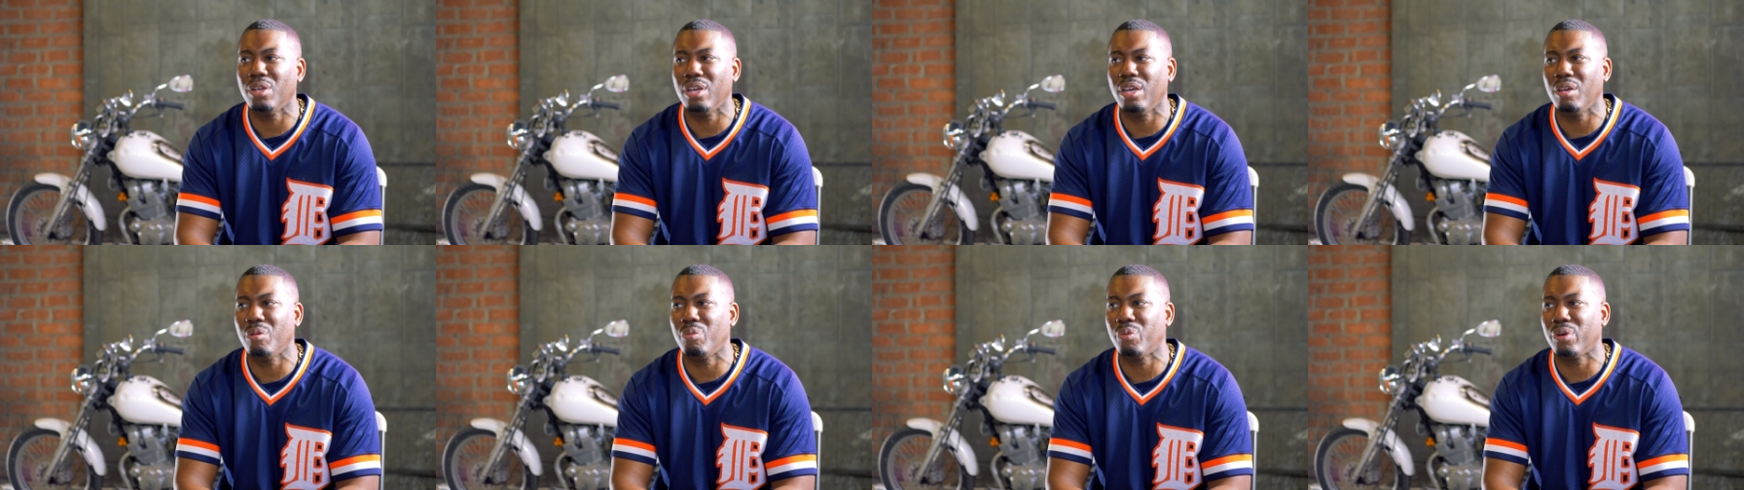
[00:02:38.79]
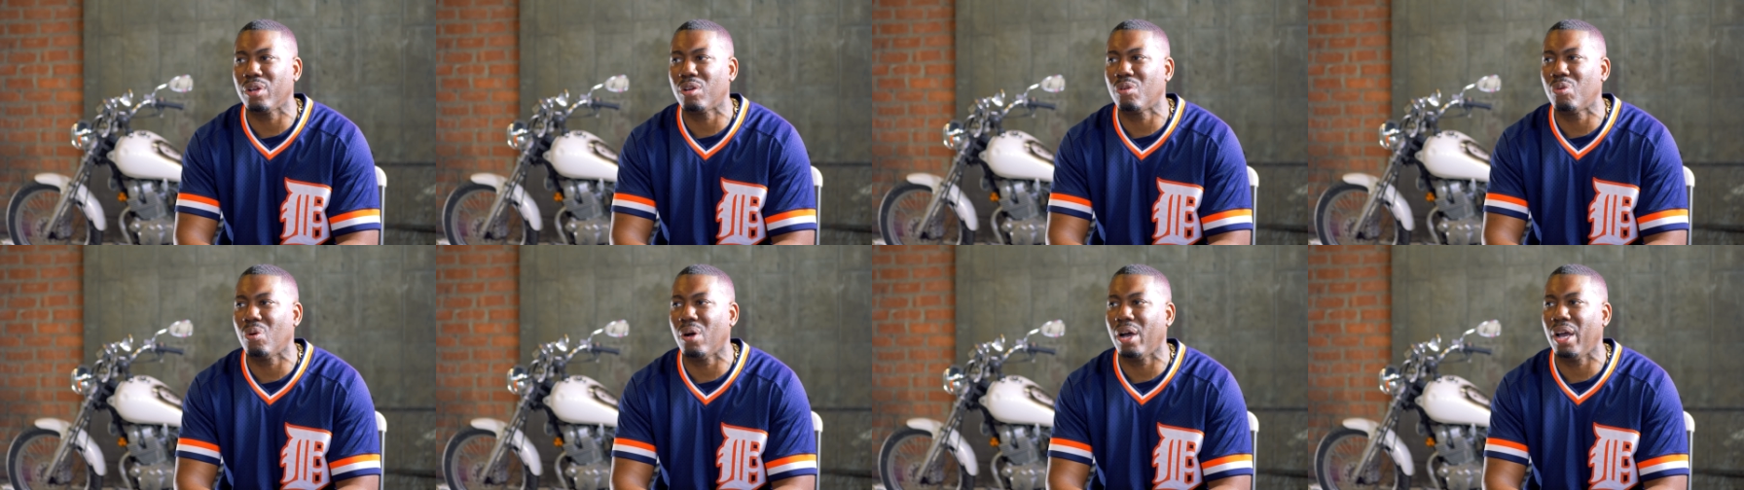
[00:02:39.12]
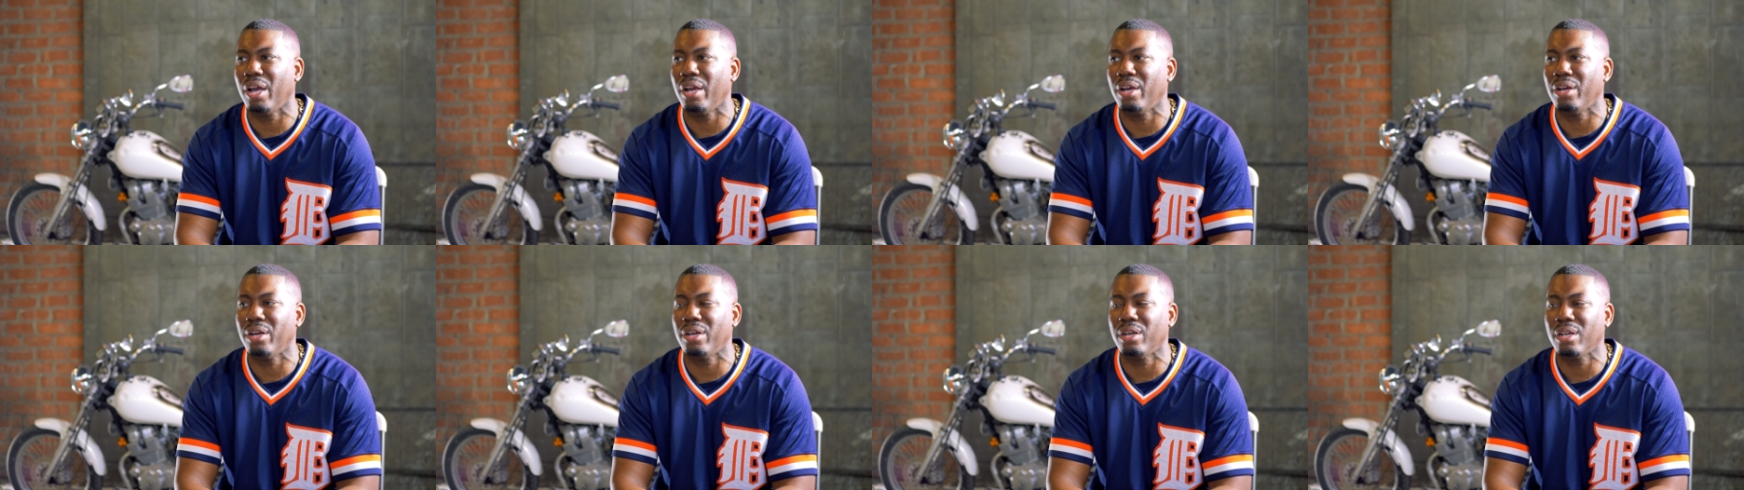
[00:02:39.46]
it
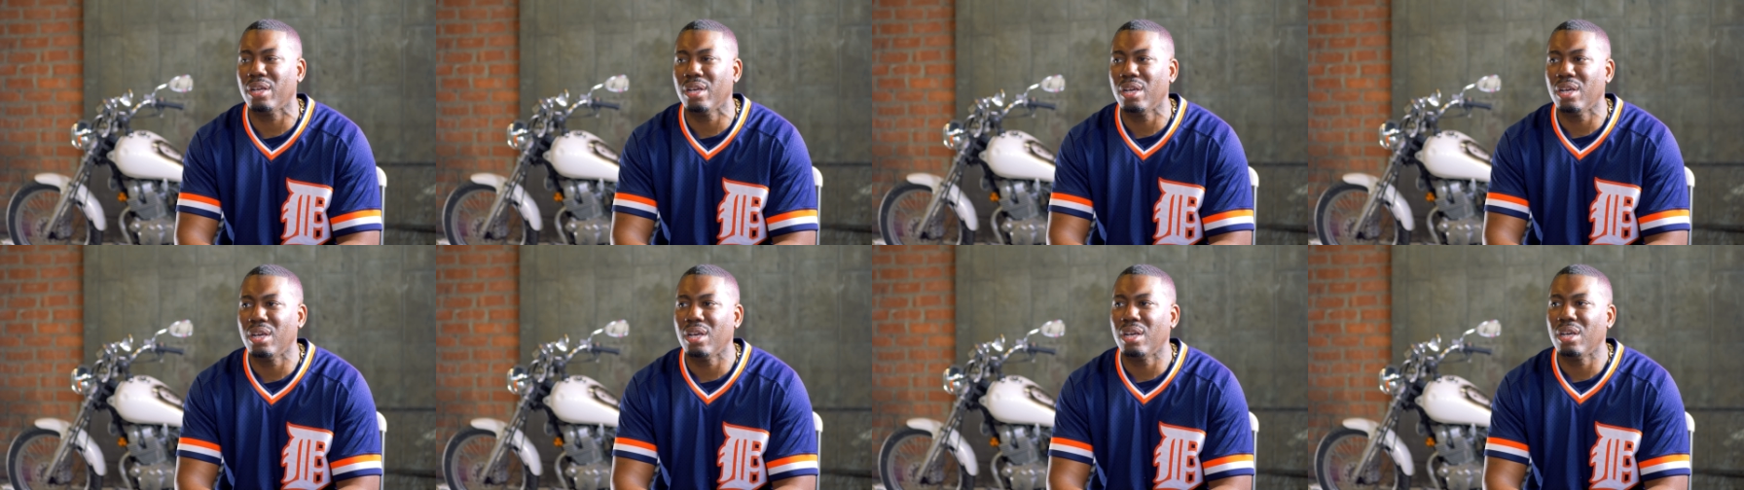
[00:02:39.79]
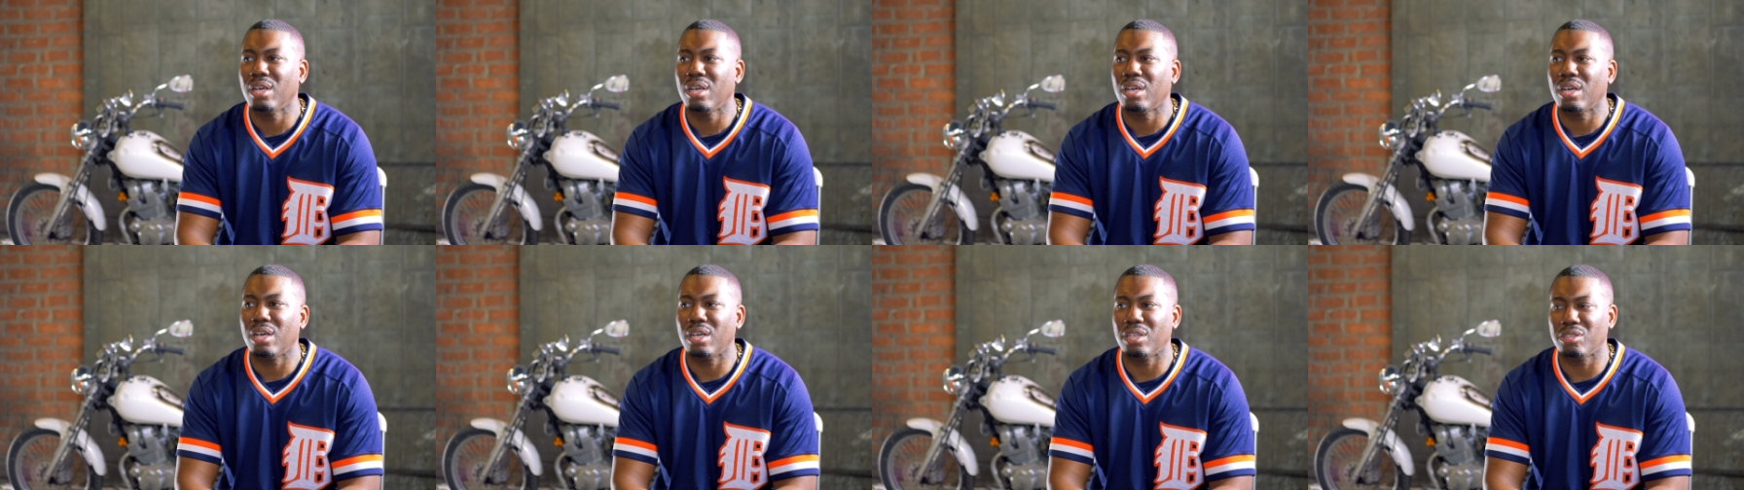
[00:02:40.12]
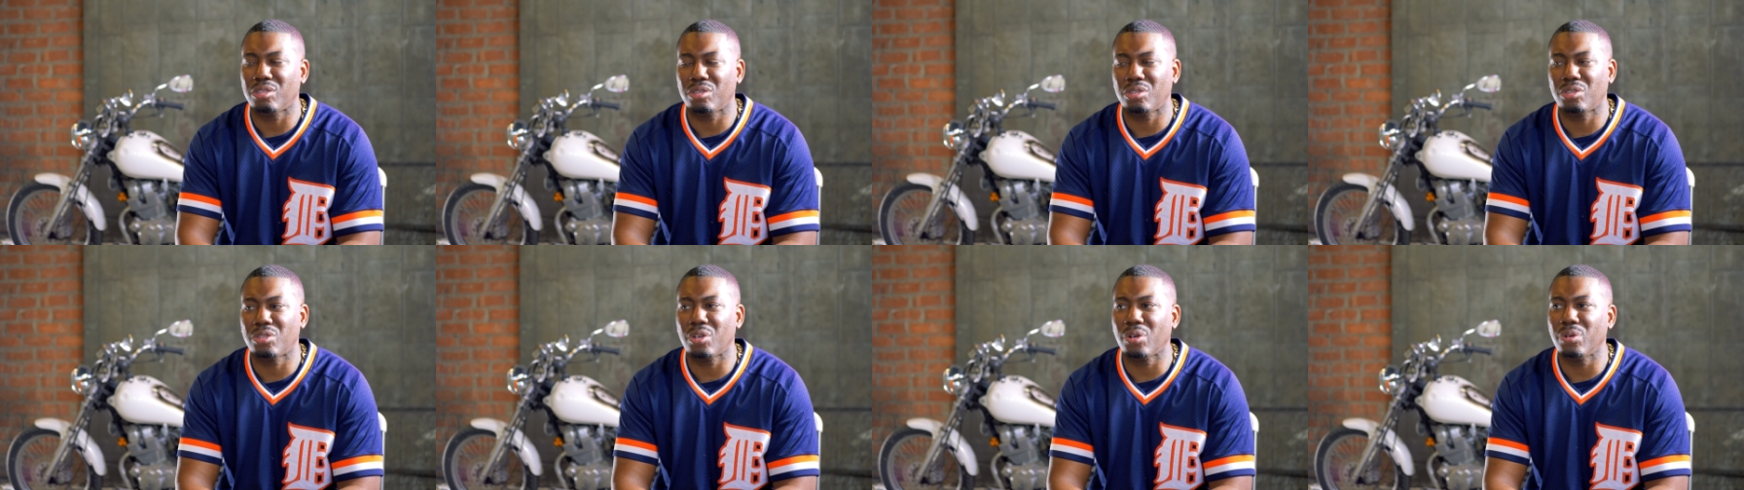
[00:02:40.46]
required a
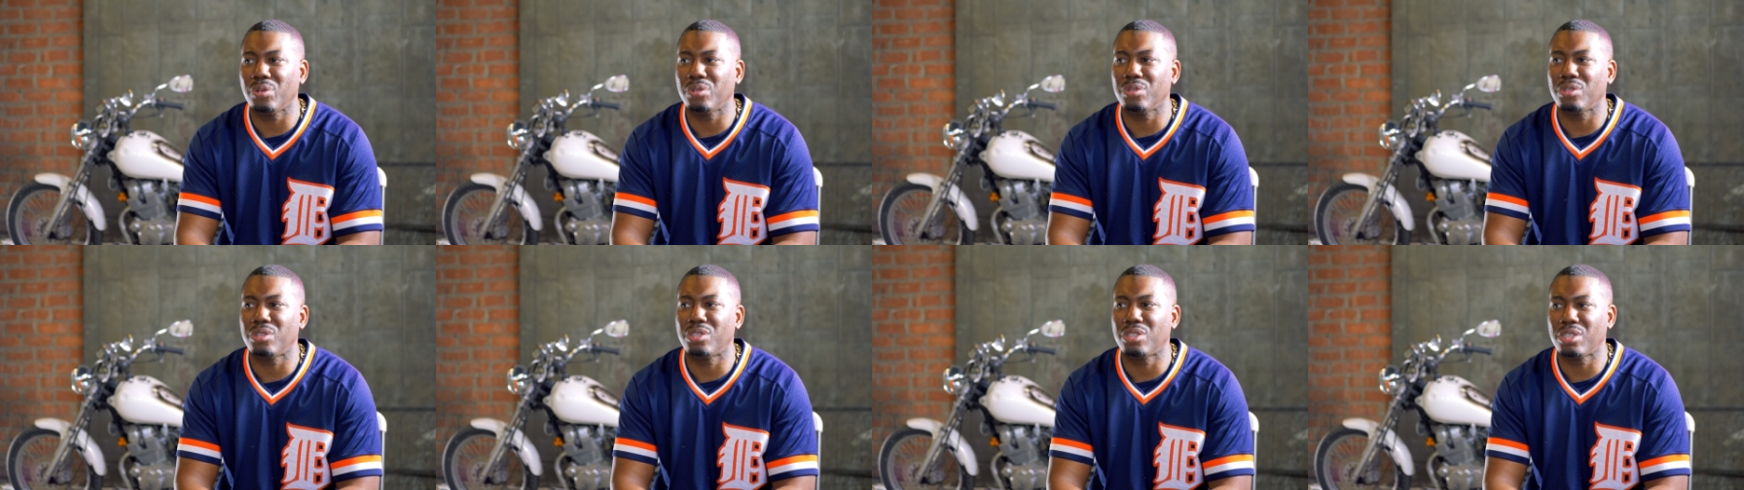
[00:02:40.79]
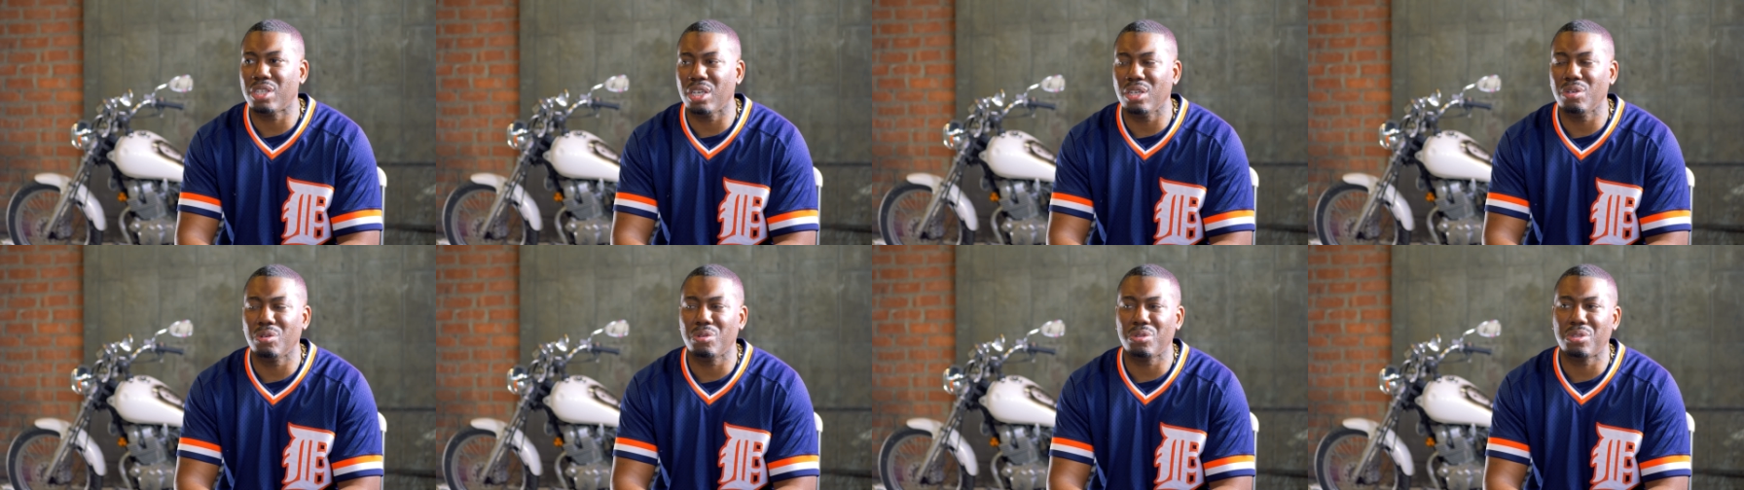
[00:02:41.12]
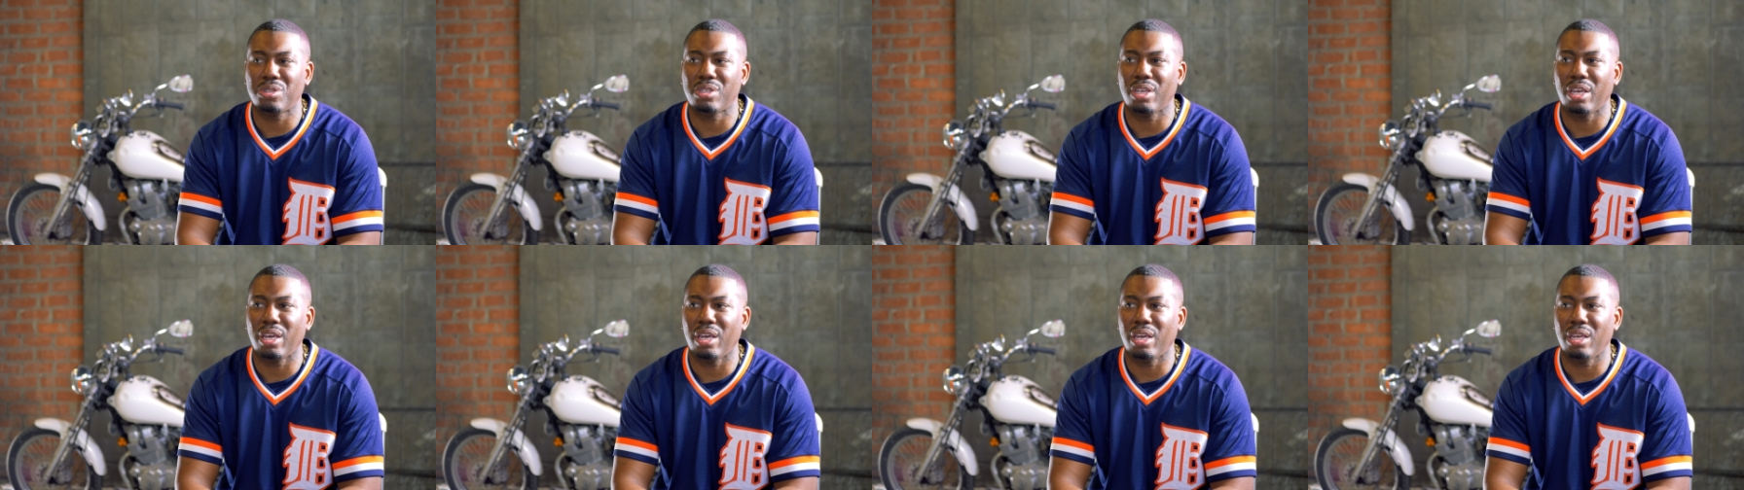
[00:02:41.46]
certain skill
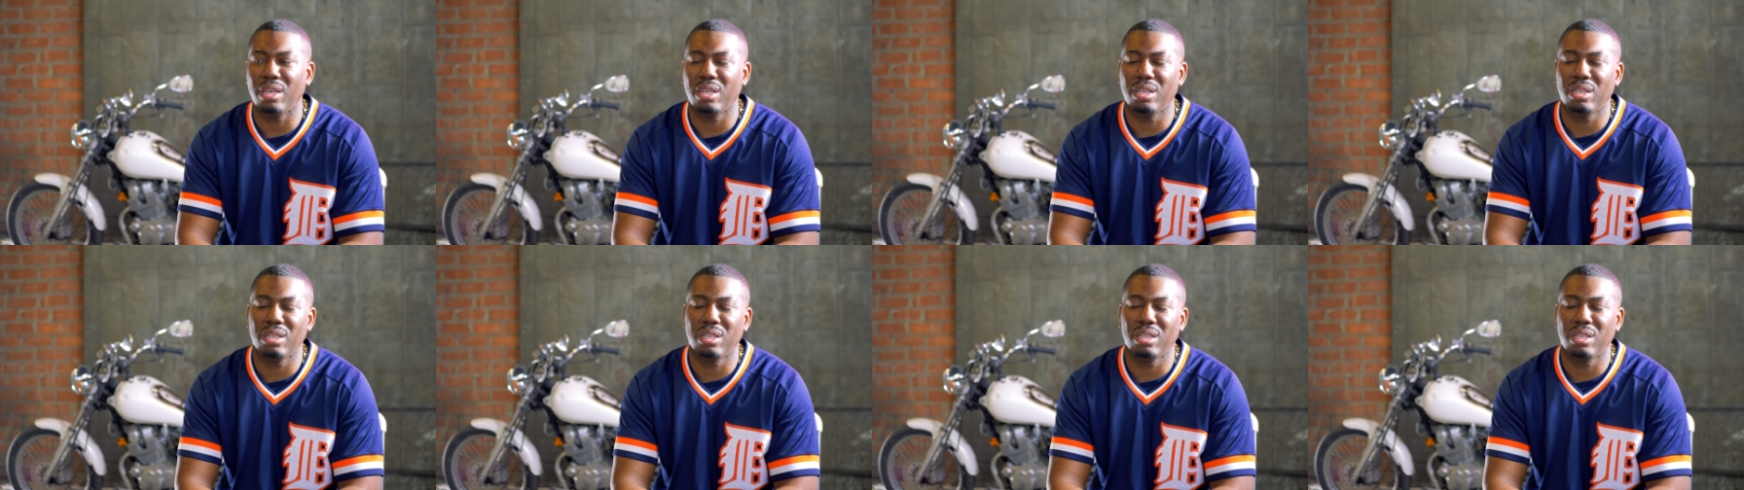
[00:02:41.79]
set.